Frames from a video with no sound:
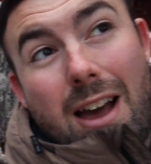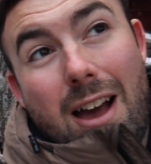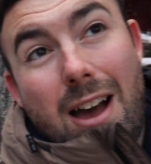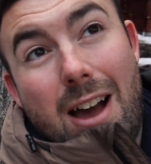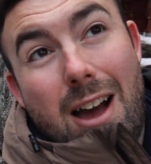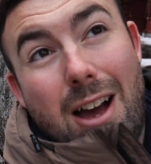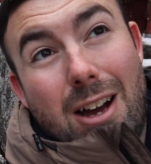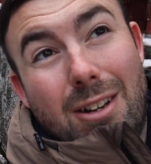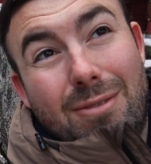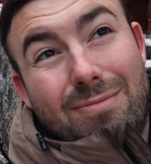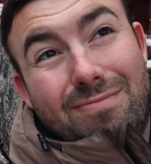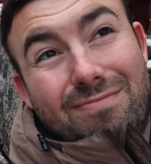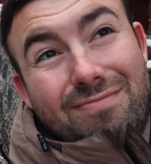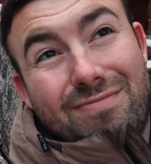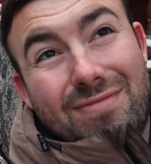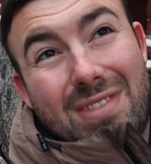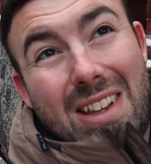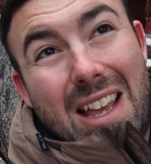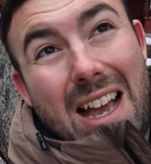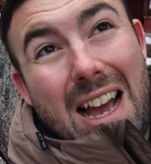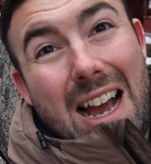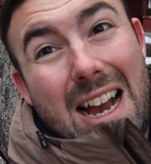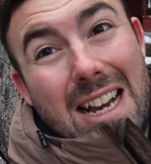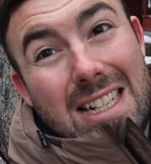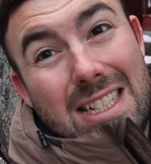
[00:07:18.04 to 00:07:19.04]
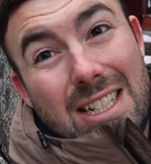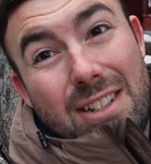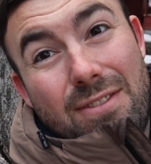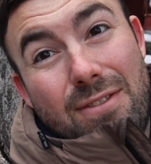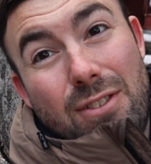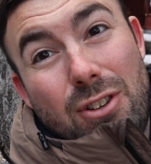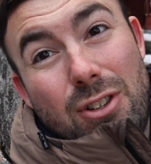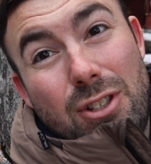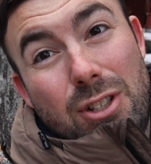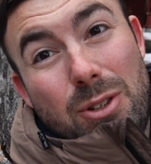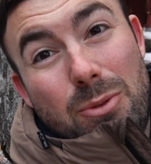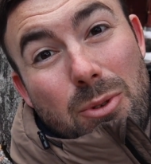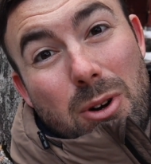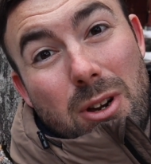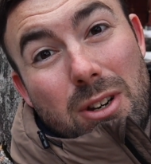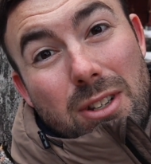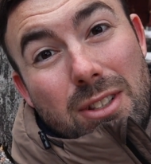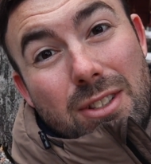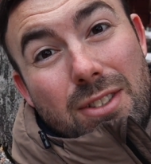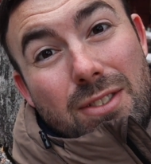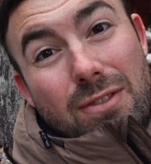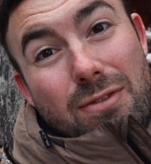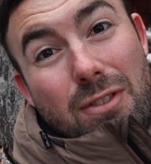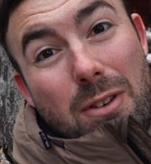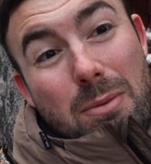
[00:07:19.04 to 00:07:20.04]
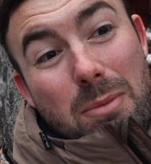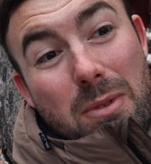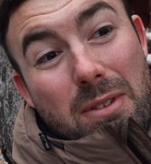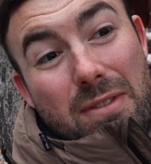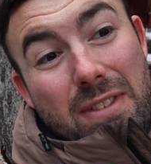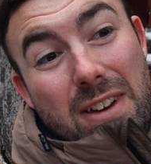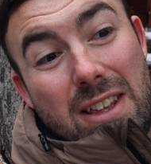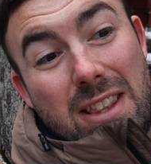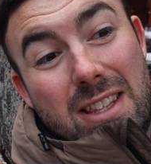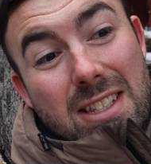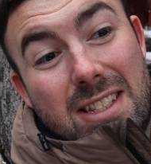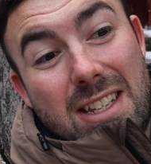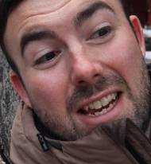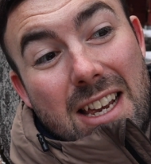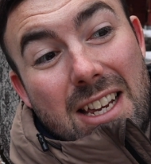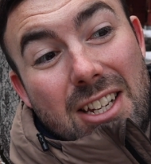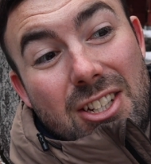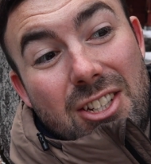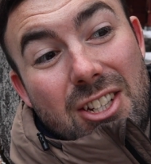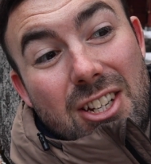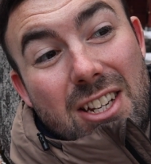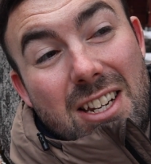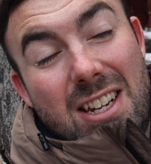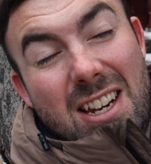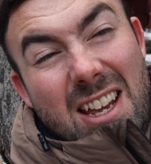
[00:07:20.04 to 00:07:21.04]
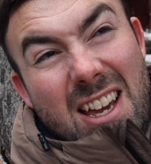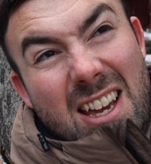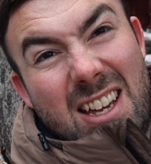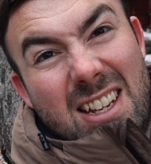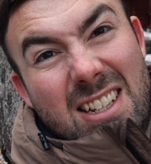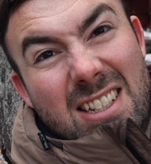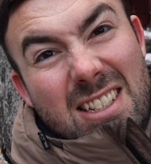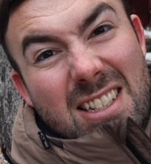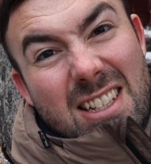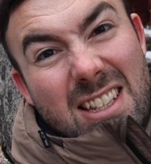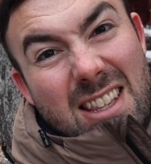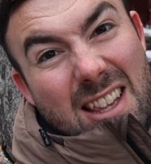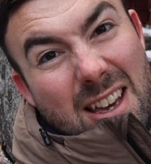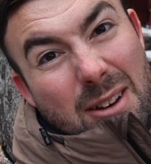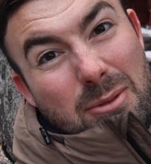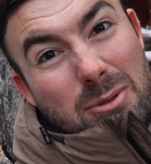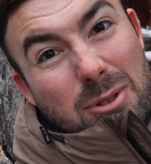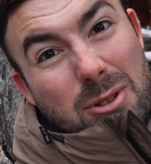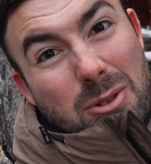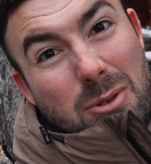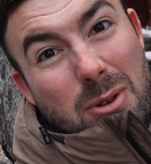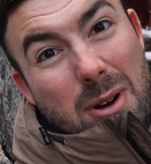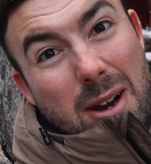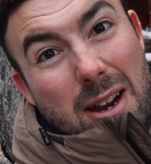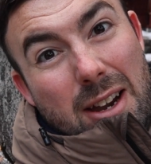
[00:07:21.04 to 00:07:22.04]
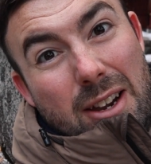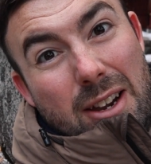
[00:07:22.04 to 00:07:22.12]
I did Fuji once from the 5th station and that was quite